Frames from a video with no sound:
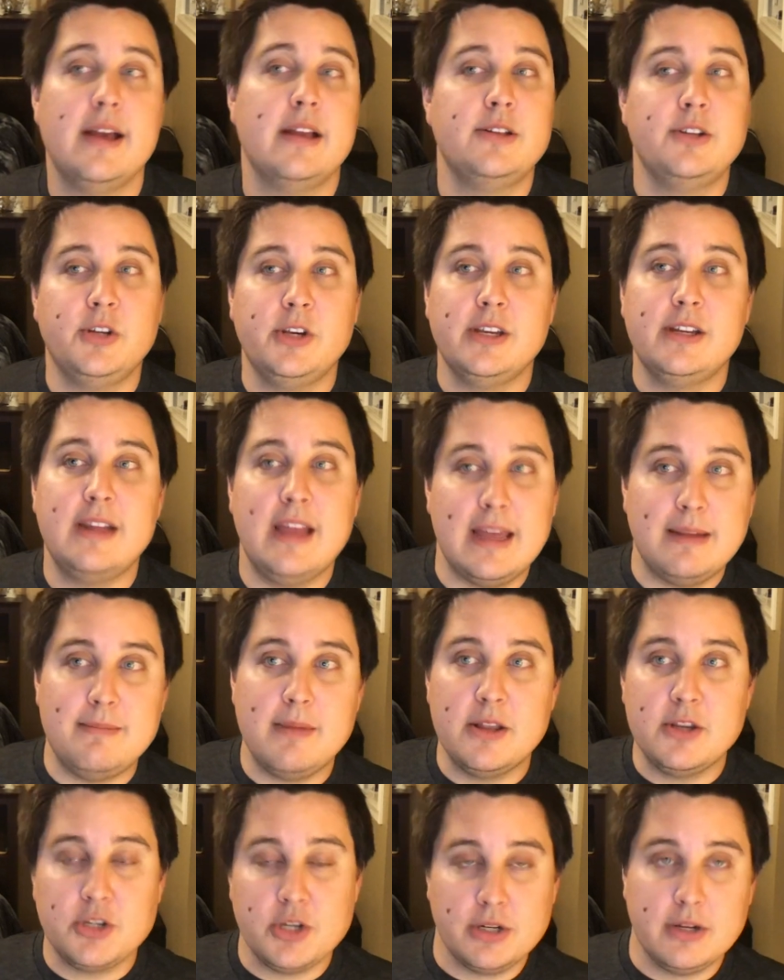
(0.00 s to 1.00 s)
Chin had
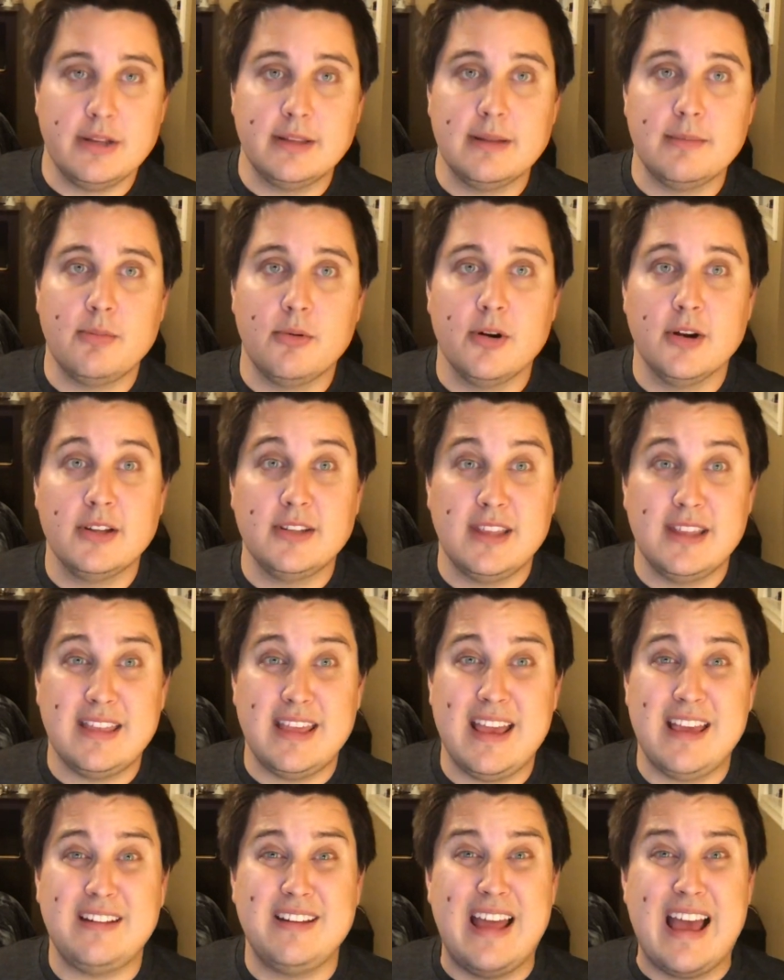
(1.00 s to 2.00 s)
mentioned on the boards that they
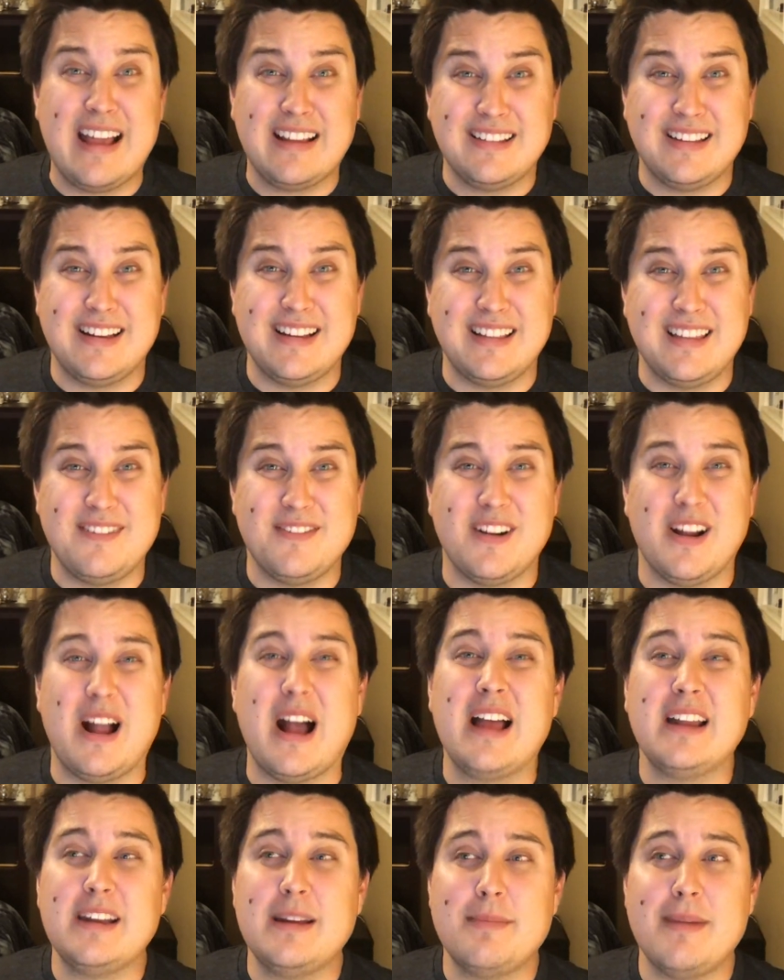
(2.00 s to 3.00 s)
had accidentally
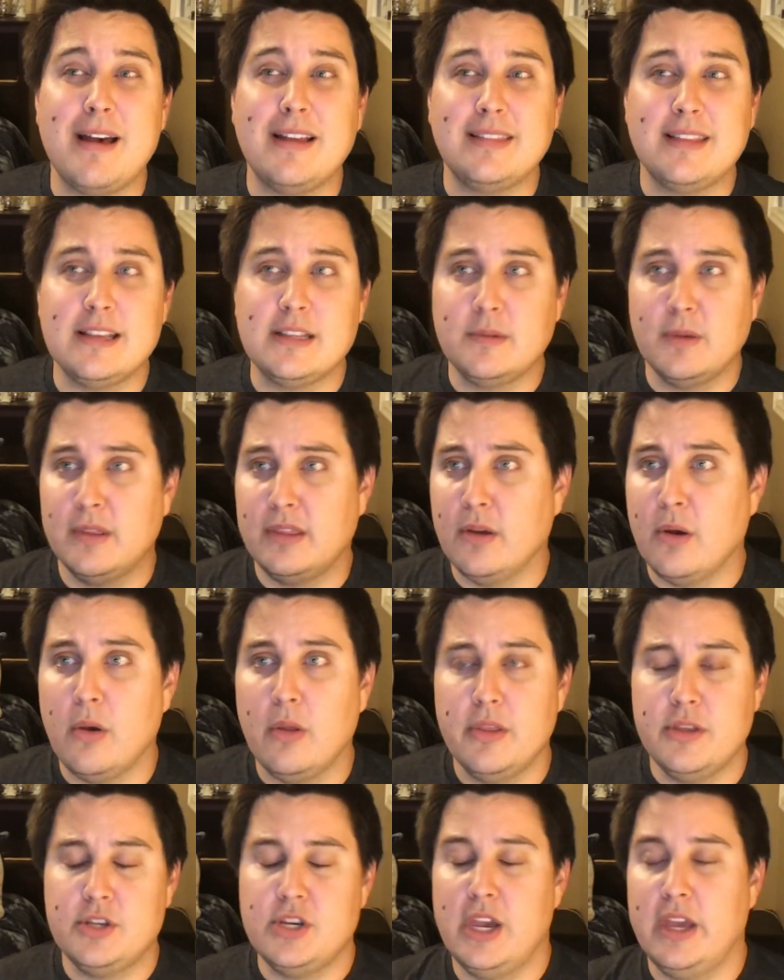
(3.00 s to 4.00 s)
forgotten about this with the
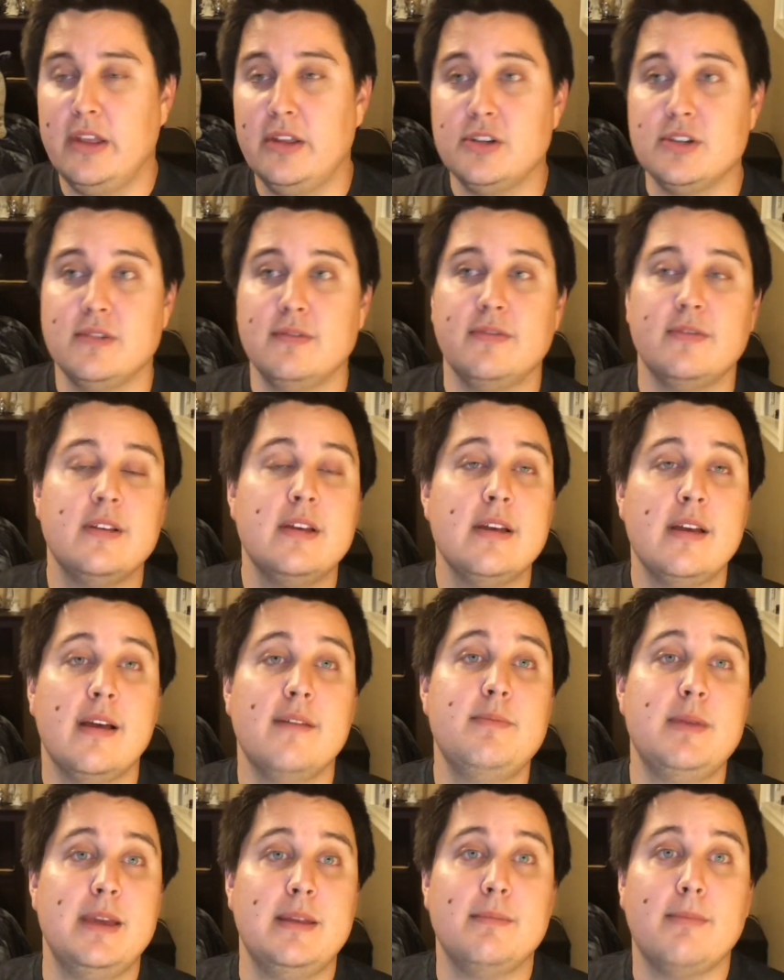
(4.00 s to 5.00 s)
whole change of
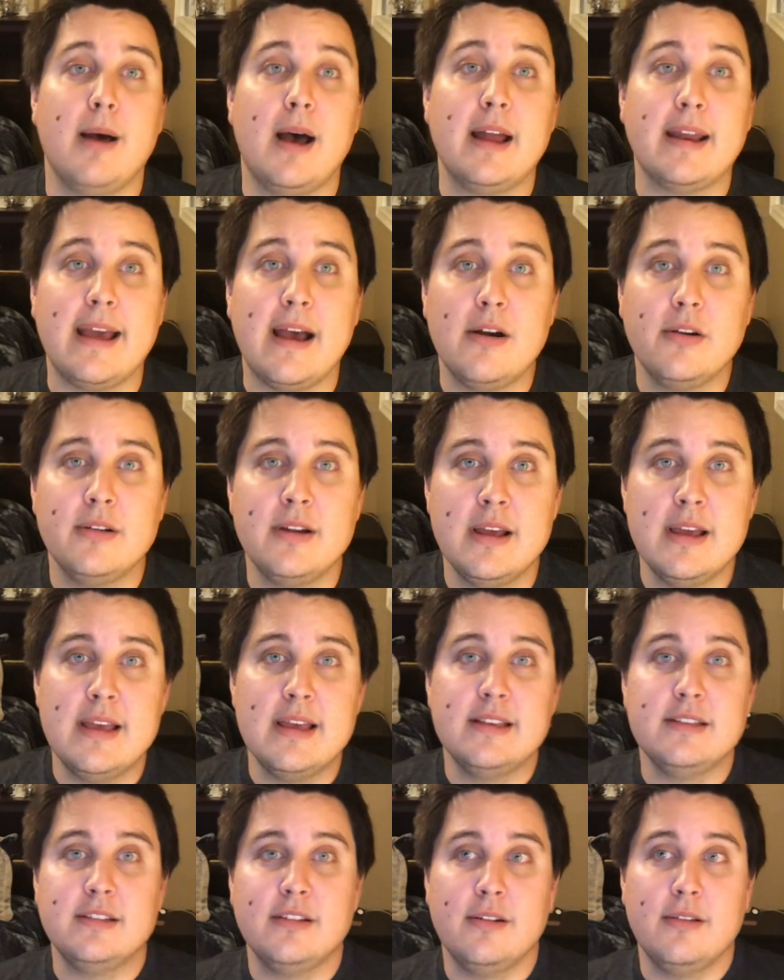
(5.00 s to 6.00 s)
being bought out.
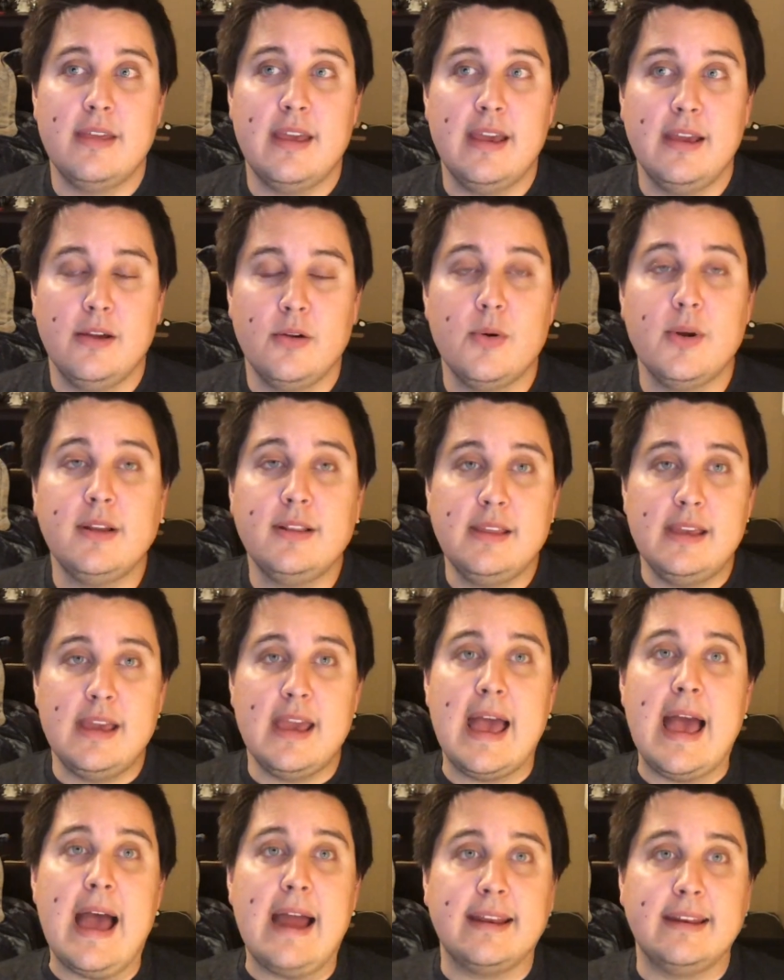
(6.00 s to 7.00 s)
So they quickly
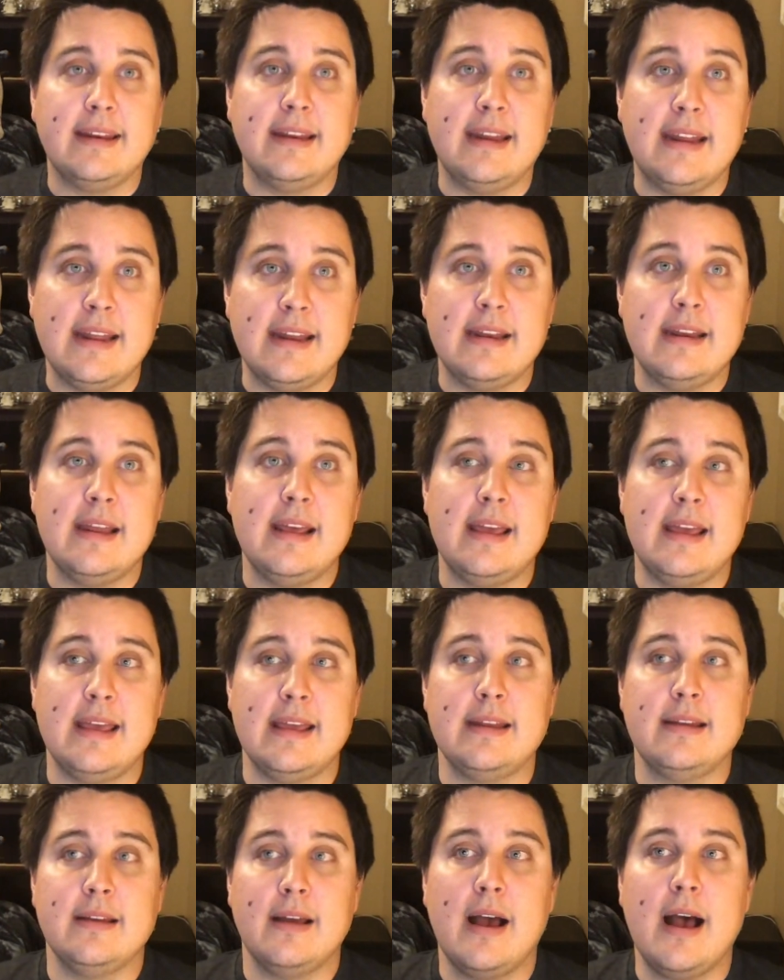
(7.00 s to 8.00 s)
added it in
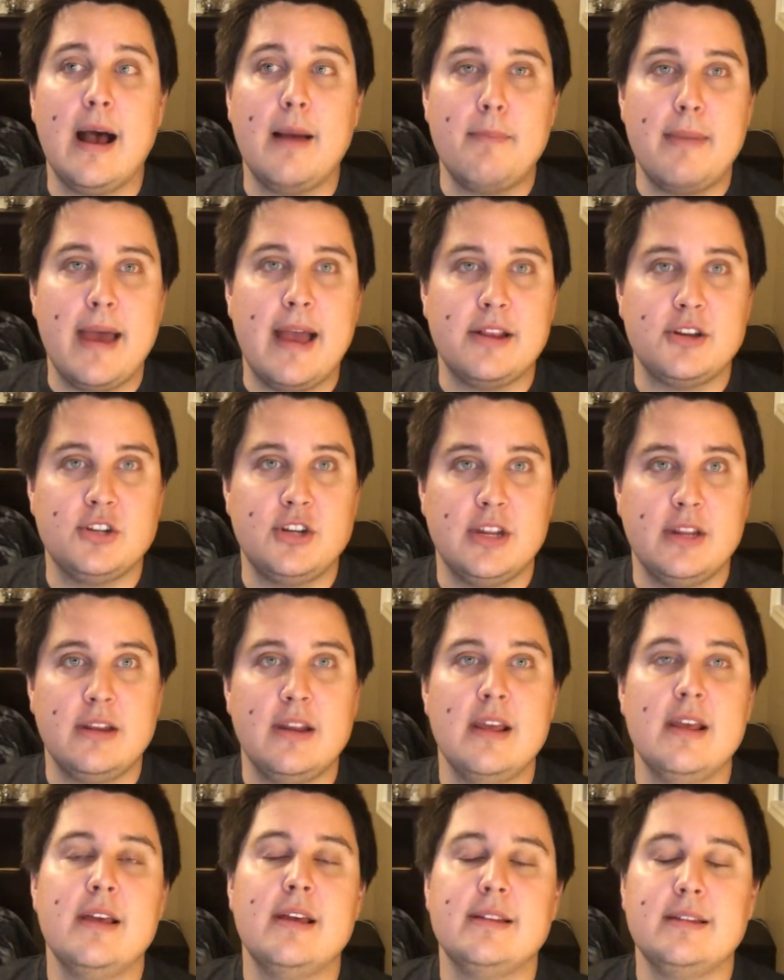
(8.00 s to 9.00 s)
and hot patched it
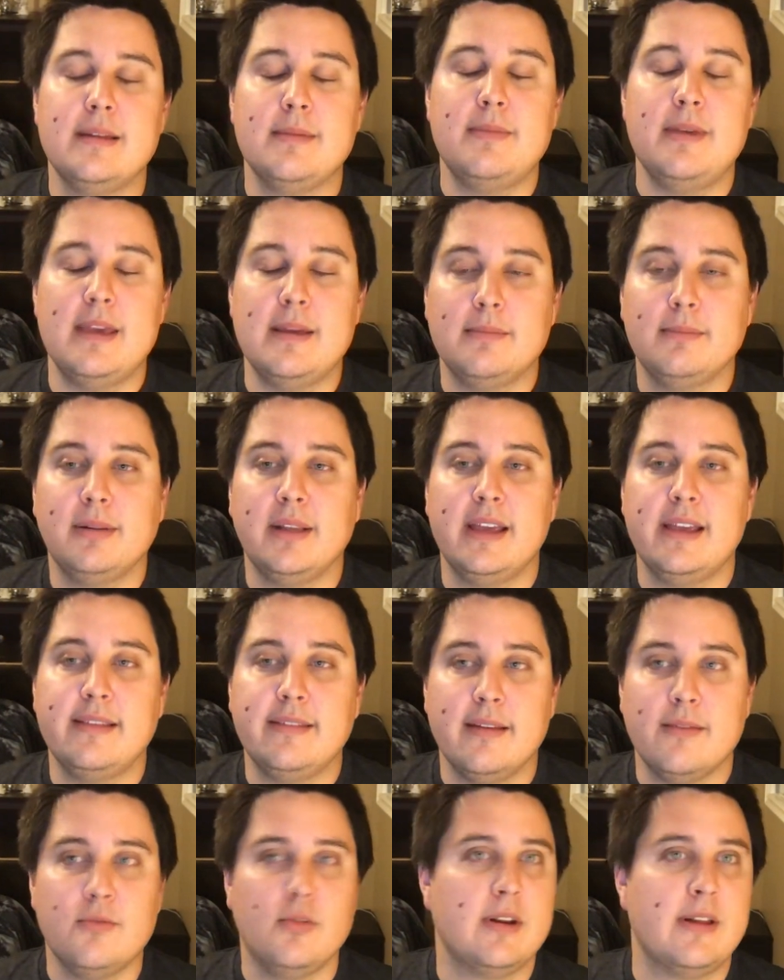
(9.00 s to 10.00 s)
to be in place
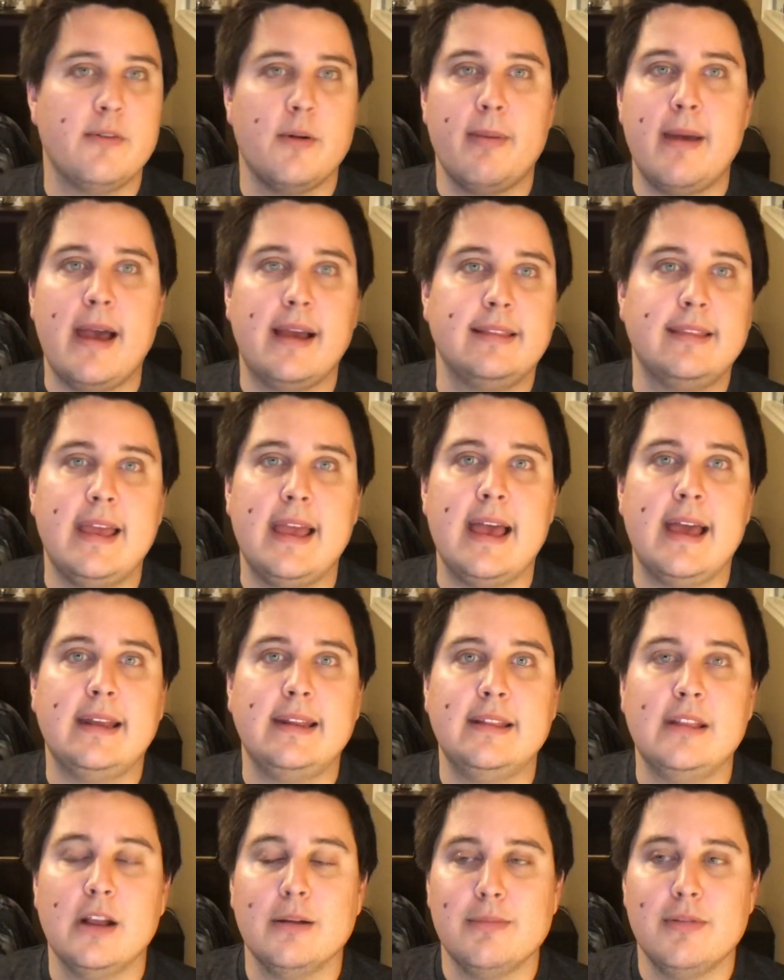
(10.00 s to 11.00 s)
of whatever pack they had
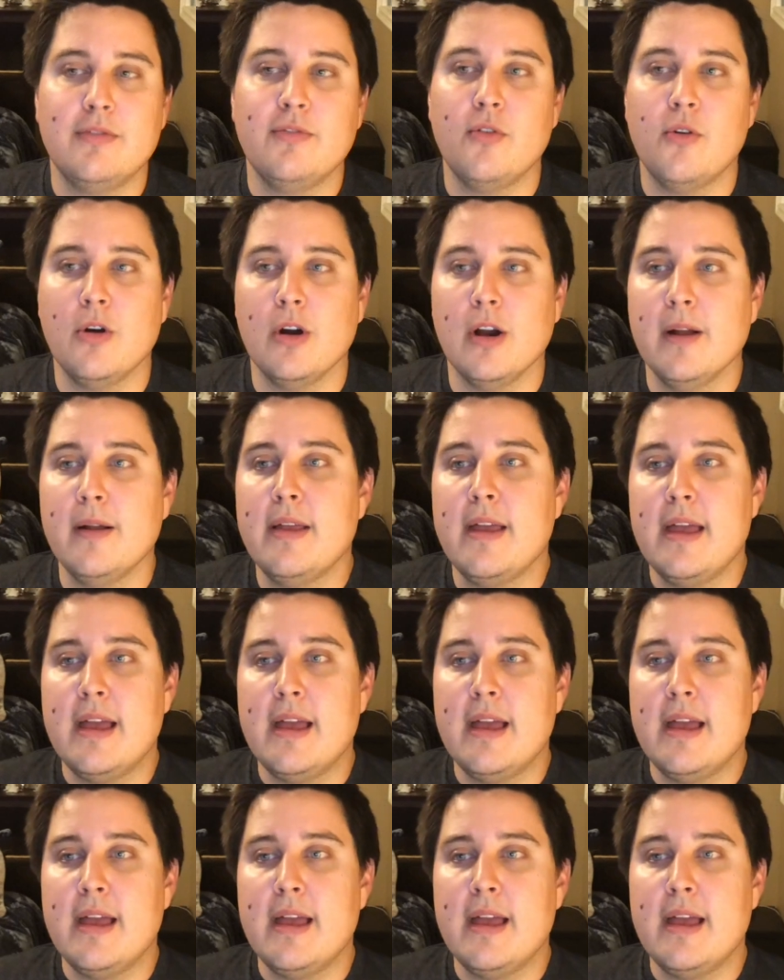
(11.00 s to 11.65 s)
in there before.